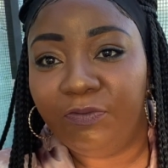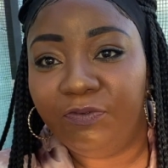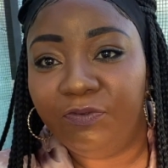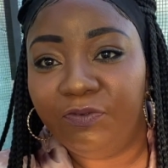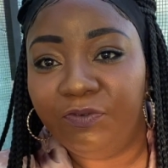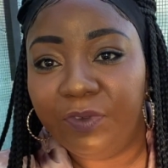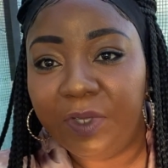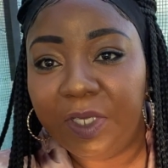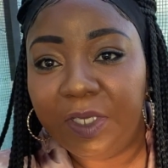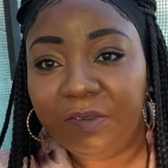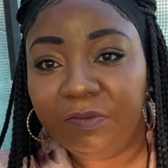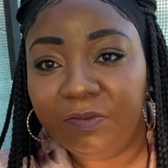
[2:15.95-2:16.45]

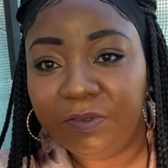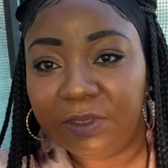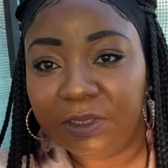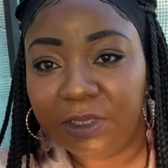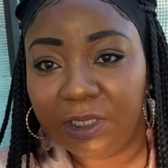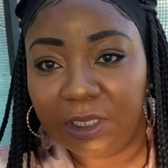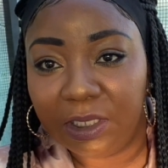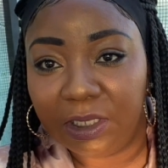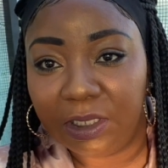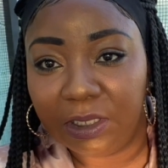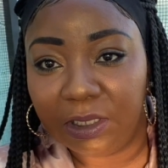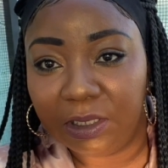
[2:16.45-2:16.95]

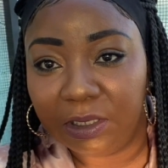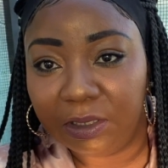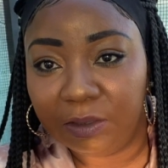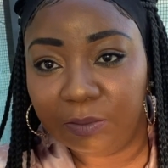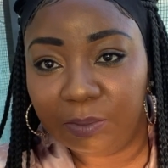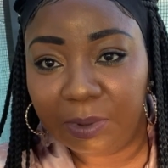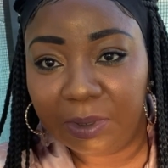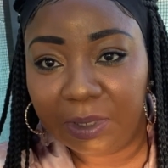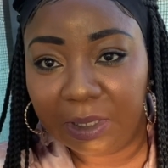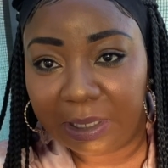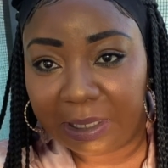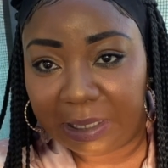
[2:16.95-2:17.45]
15
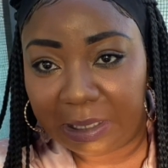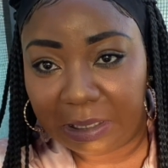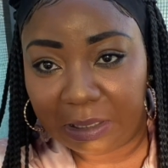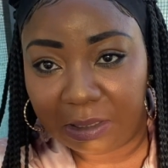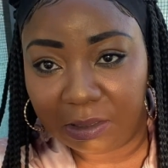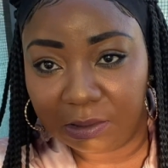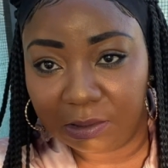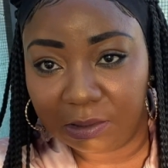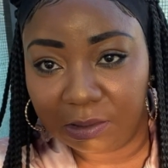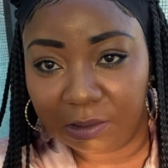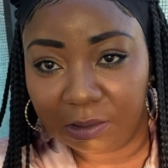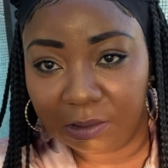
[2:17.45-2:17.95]

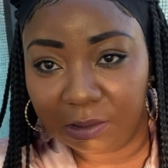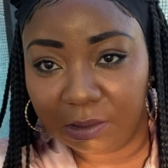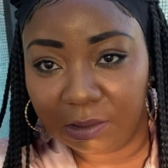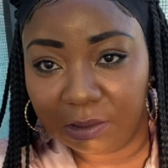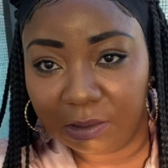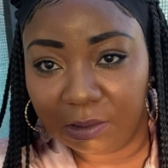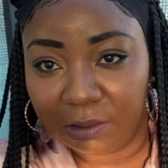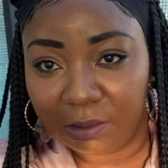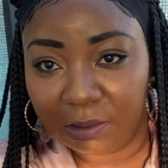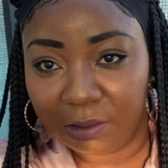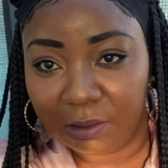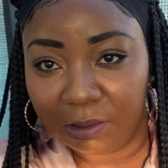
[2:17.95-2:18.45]
plants,
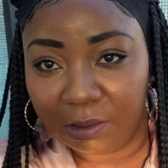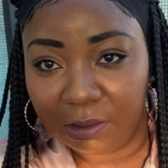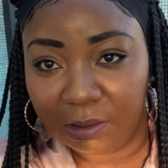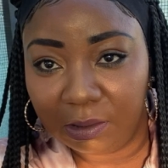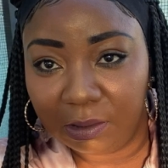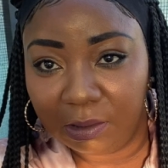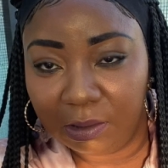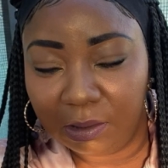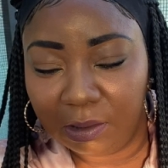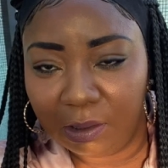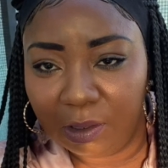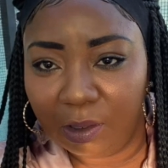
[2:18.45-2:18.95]

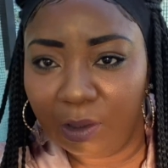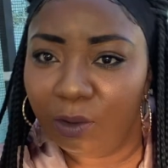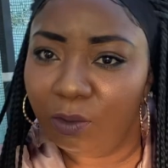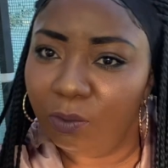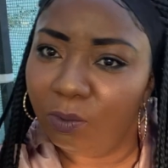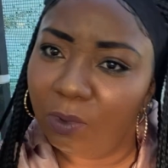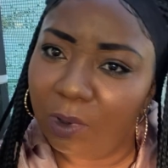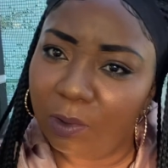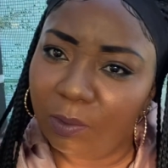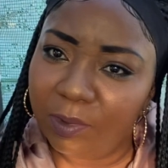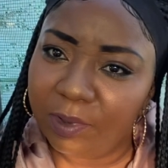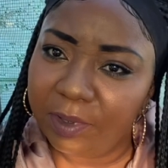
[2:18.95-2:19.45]

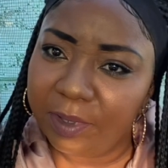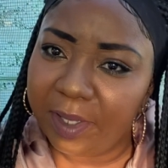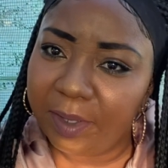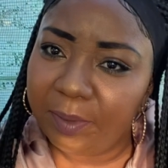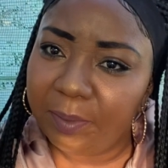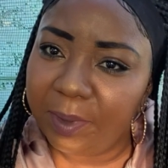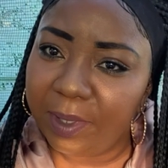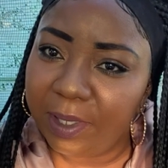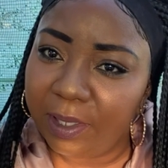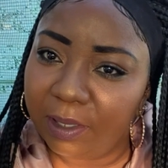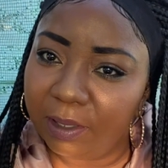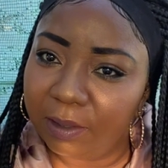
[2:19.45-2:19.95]
what would they
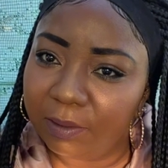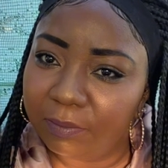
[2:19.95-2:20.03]
be?